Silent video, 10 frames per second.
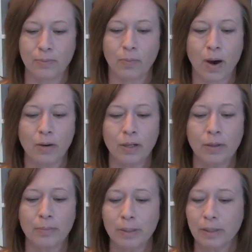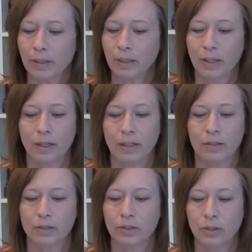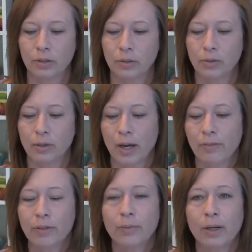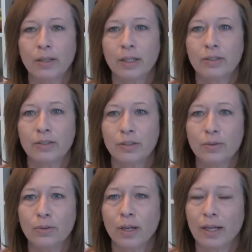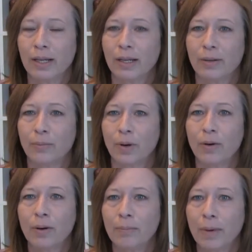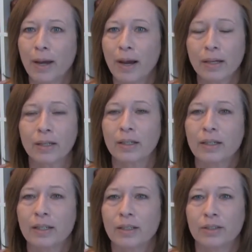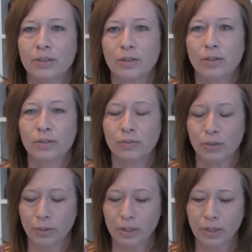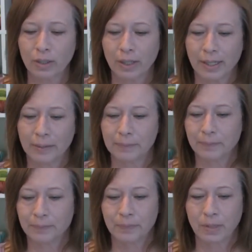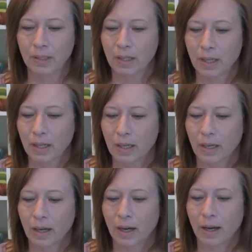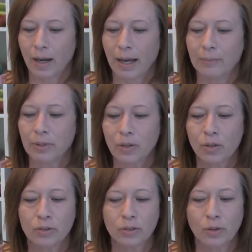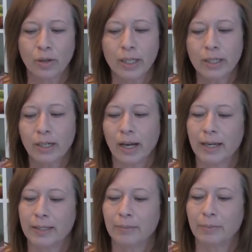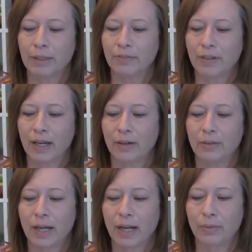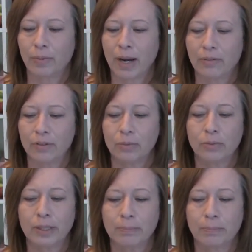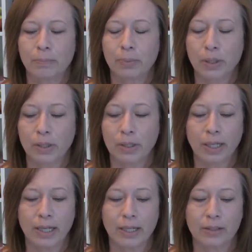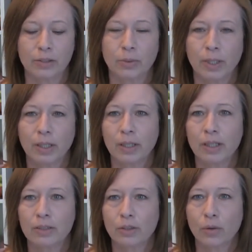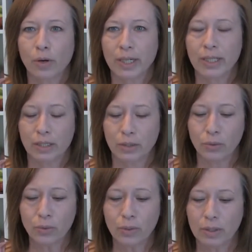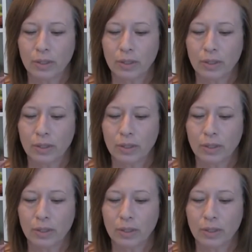Welcome to everyone that's new, and welcome back to those of you returning. I'm your host, Lori. I can be found on Ravelry, Plurk, and Twitter as Lori U.